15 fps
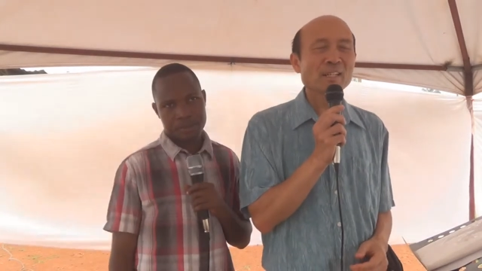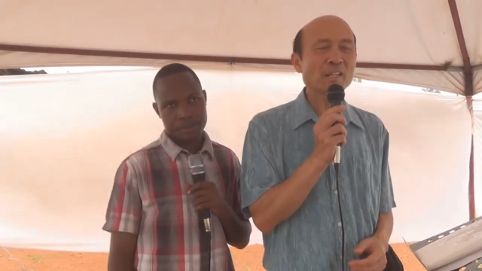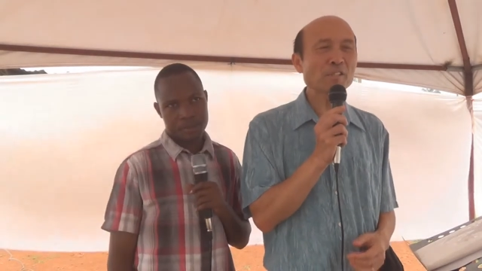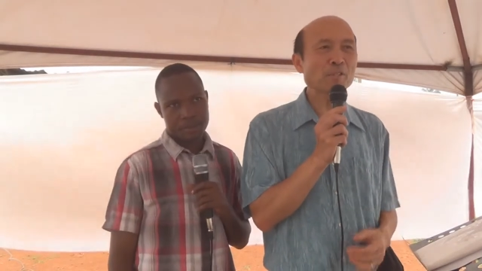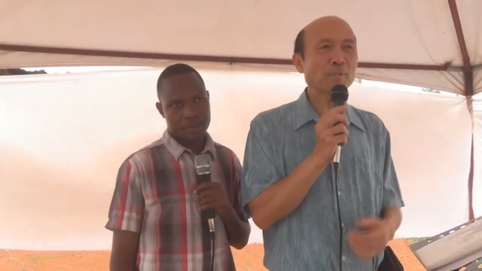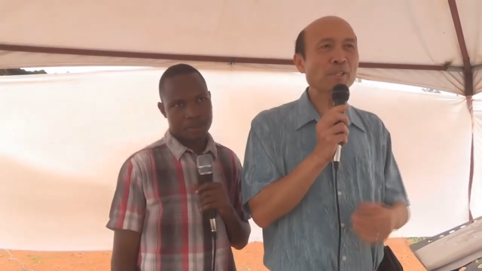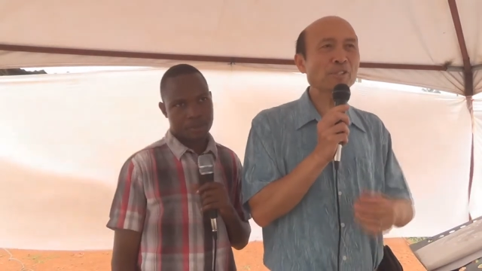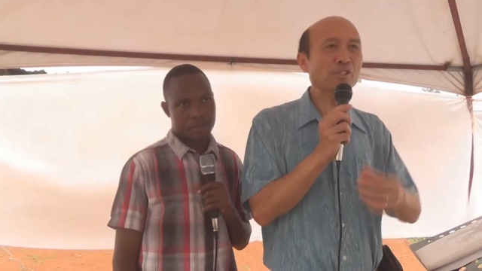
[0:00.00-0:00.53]

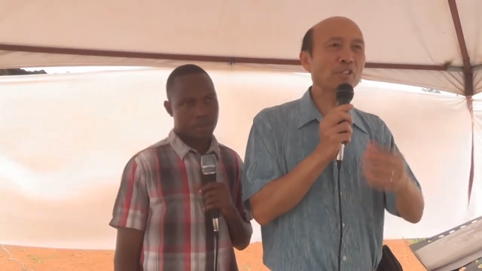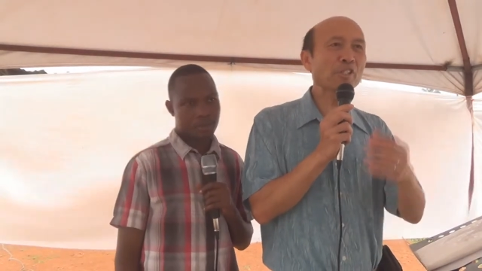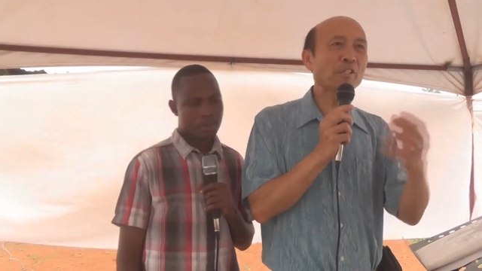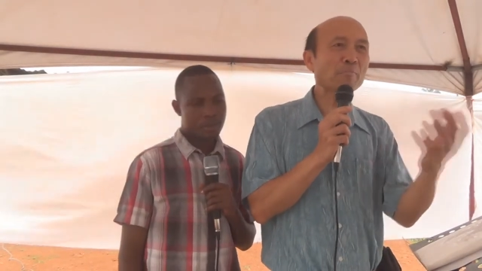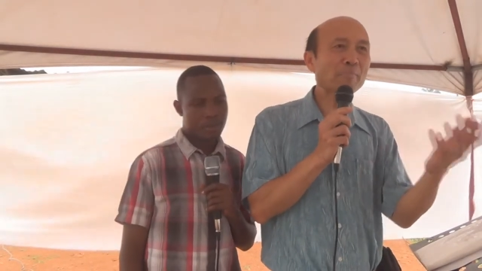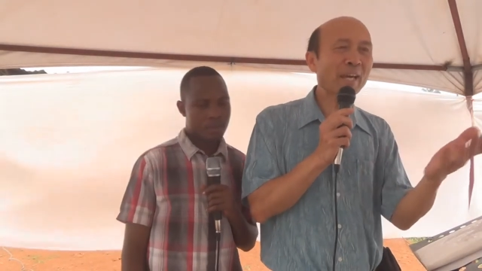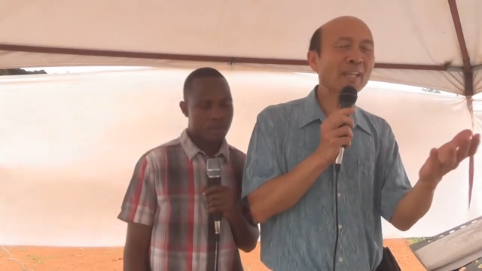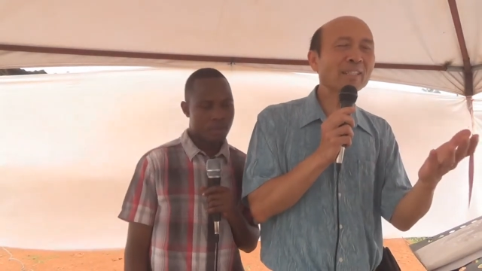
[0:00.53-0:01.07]

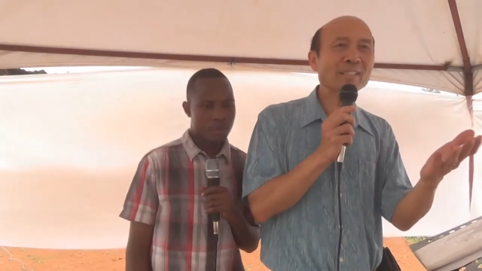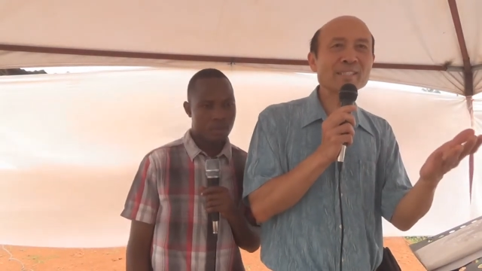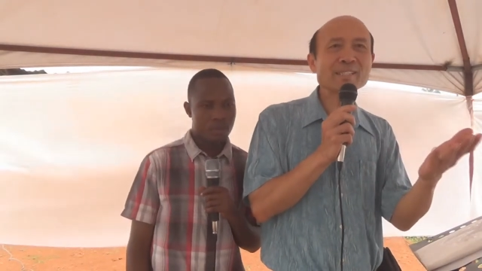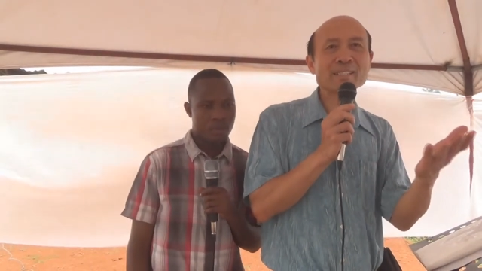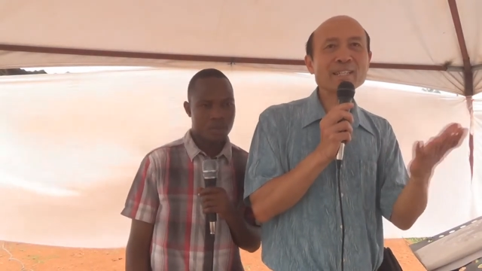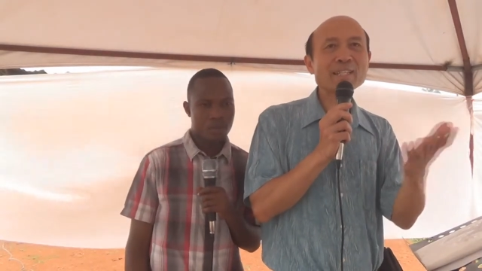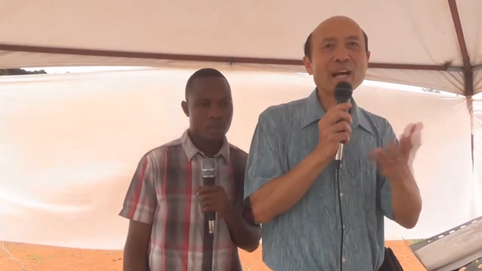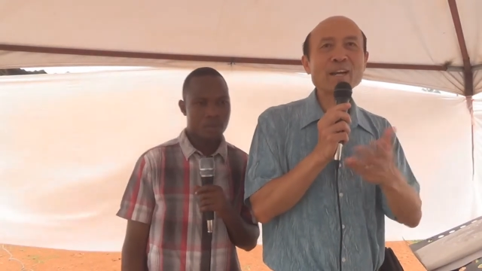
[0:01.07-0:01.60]
Speaker 1: especially men. They
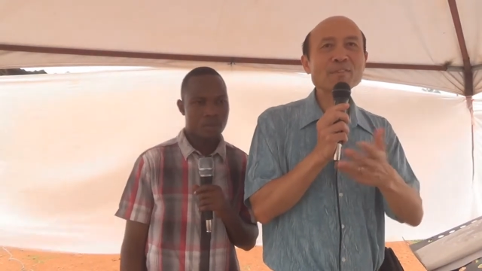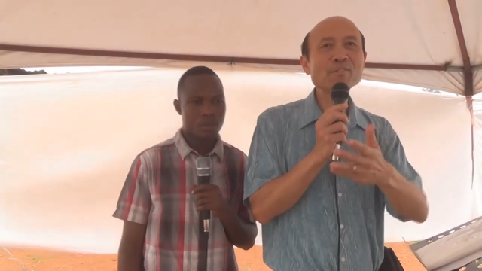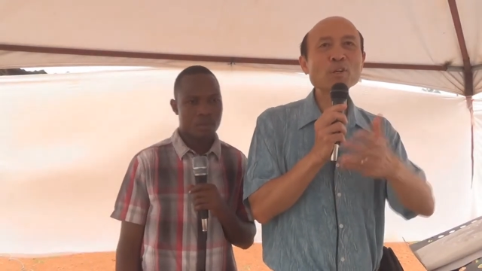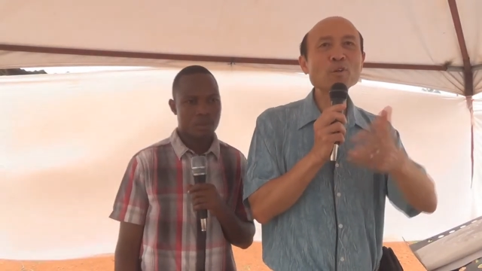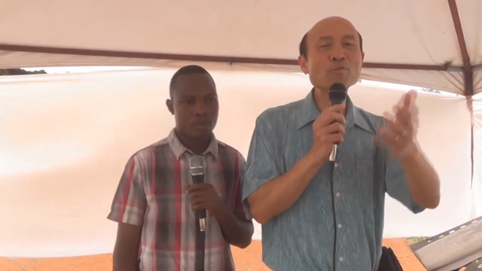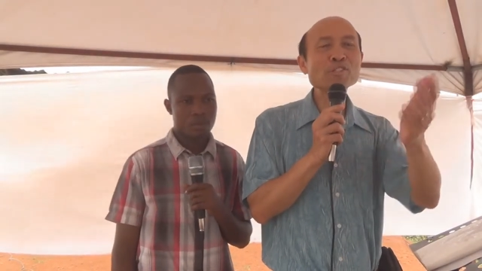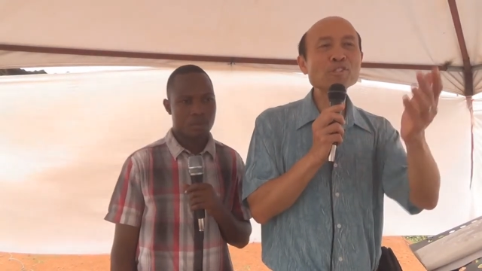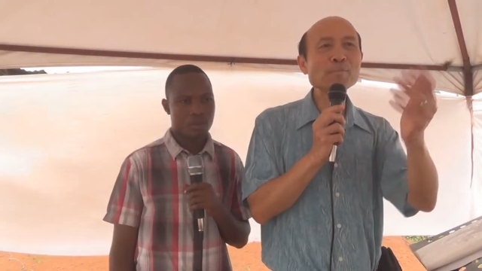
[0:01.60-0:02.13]
say, I have
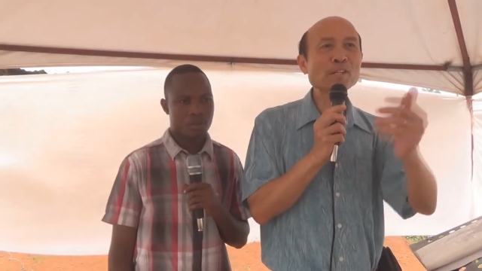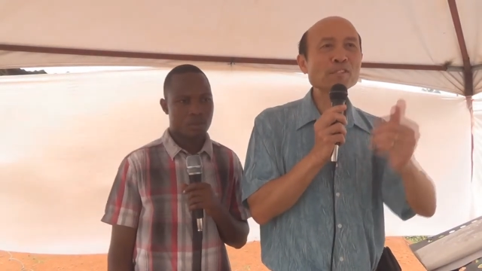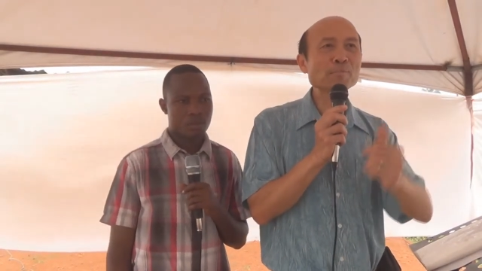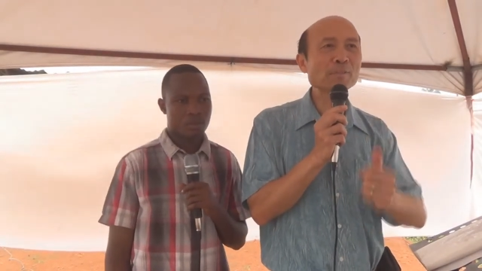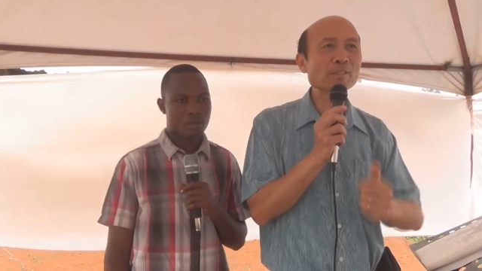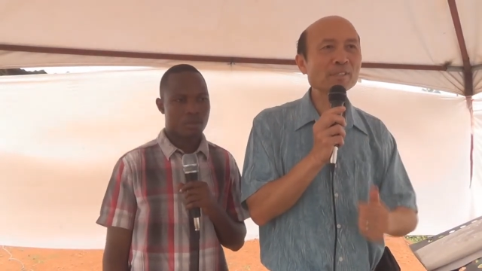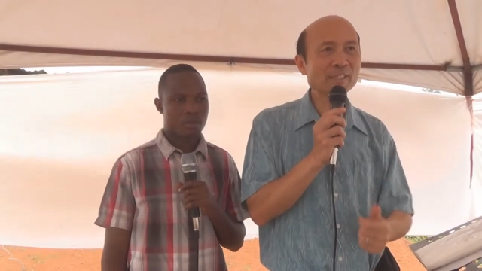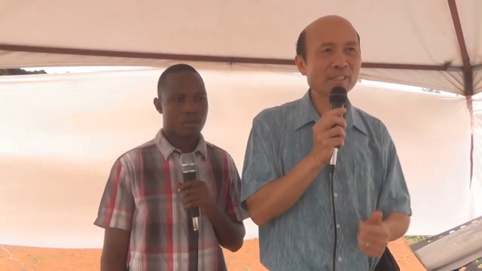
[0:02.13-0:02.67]
no
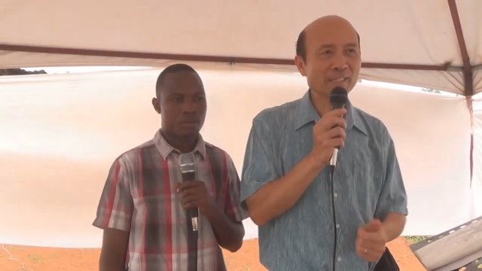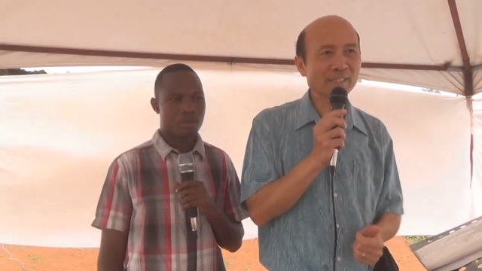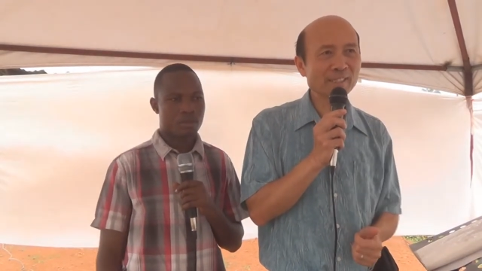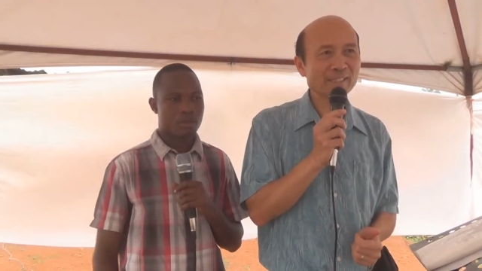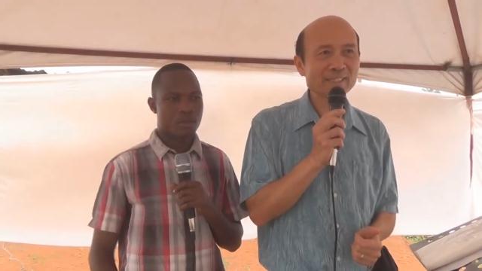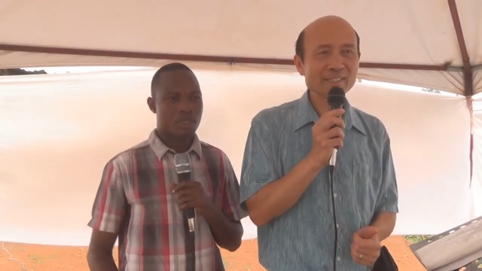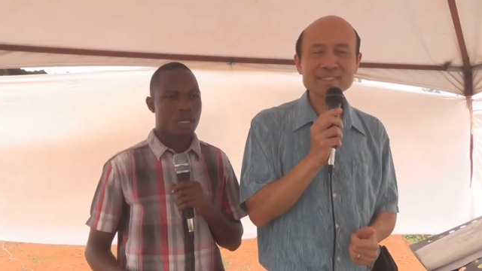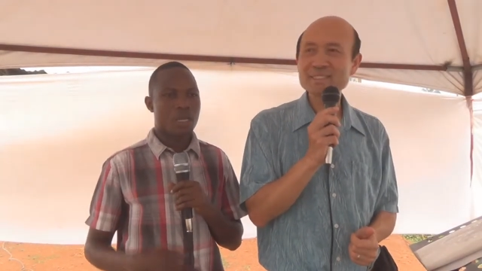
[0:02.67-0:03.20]

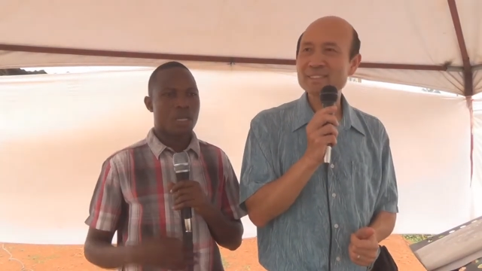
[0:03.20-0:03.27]
responsibility.